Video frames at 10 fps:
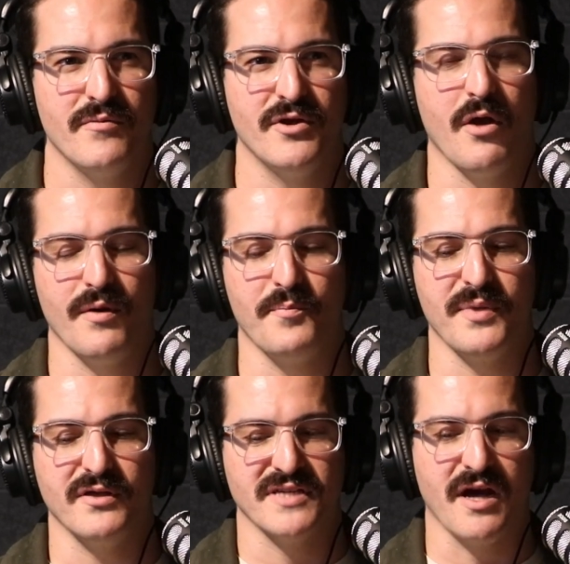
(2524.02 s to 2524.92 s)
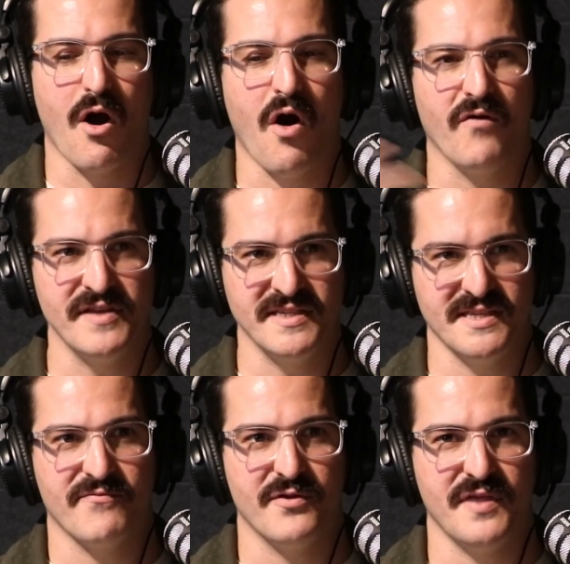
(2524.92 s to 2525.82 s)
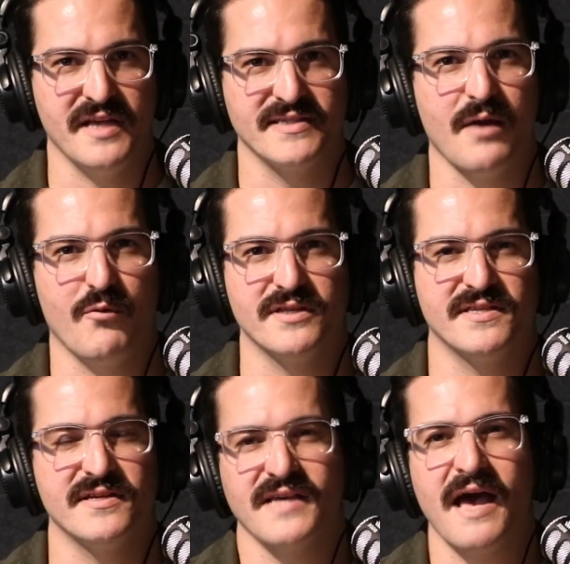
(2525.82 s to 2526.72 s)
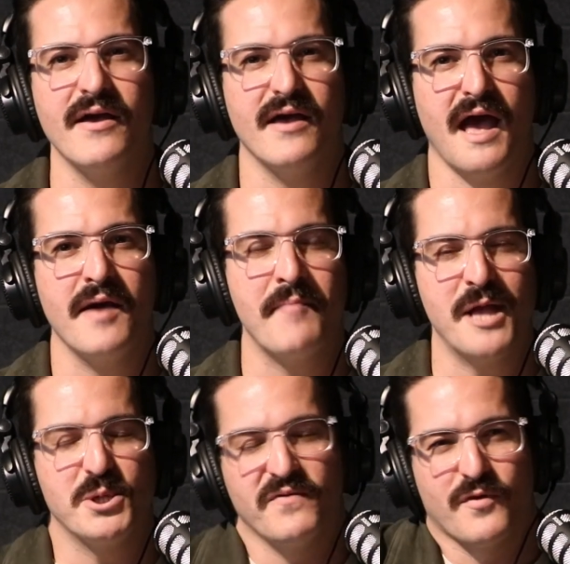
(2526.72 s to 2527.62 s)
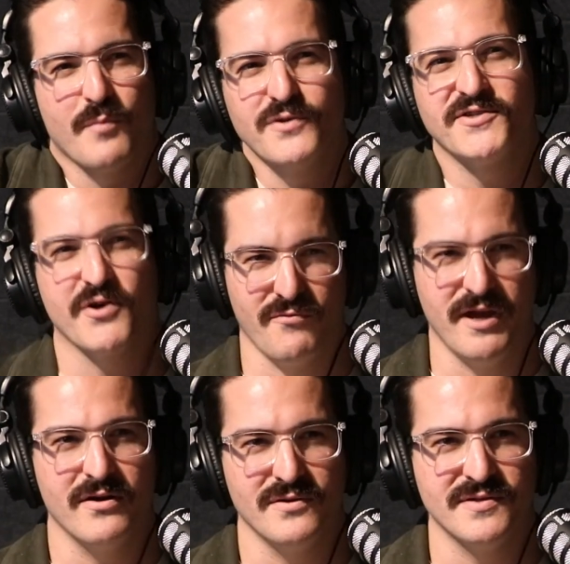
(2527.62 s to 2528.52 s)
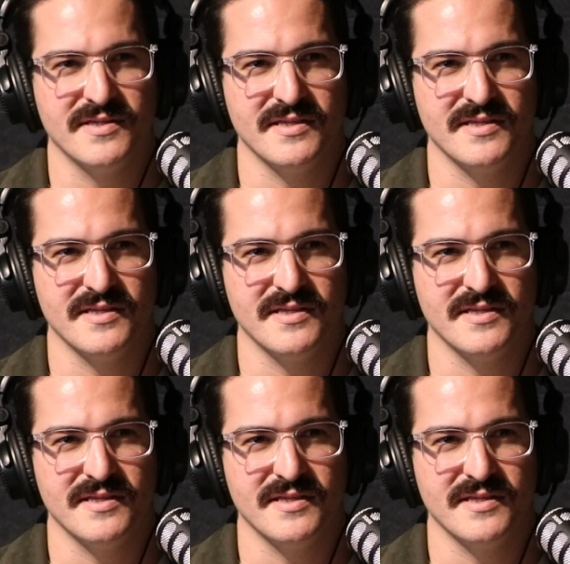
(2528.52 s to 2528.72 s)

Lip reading: and building all of these different things at once. Because I imagine for most careers,